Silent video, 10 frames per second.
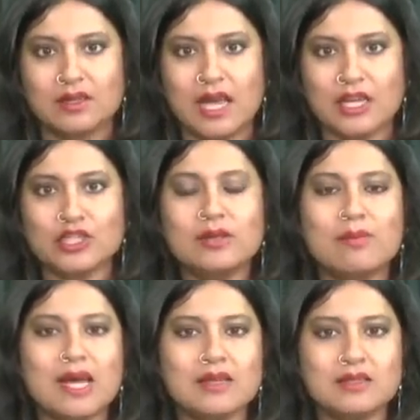Ashley
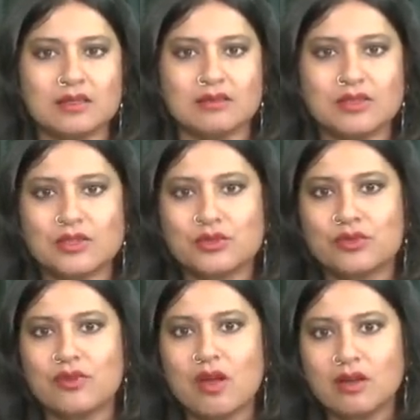Madison is a
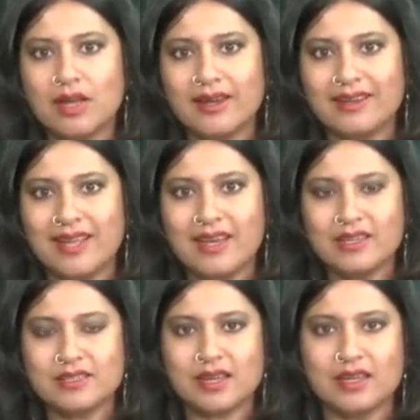sort of online
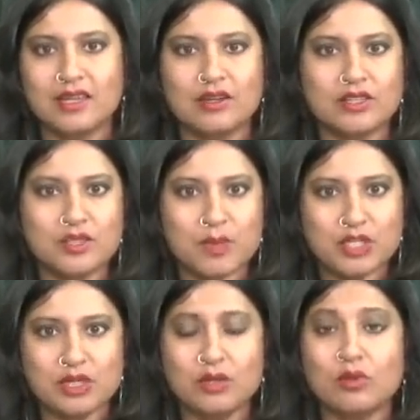dating site geared
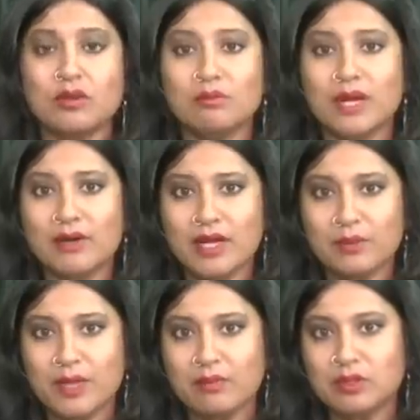especially toward
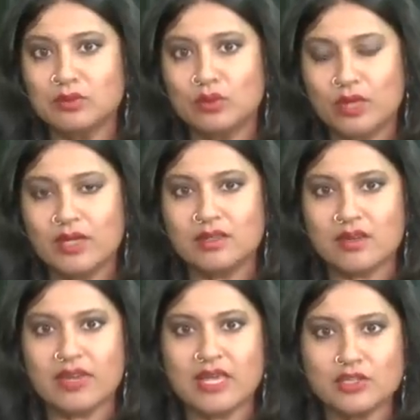married people looking to
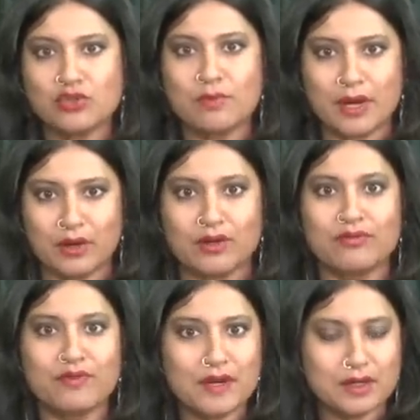have extramarital
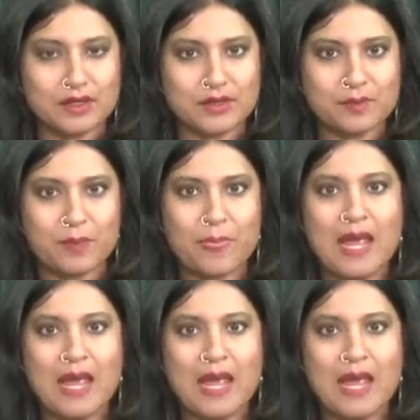affairs.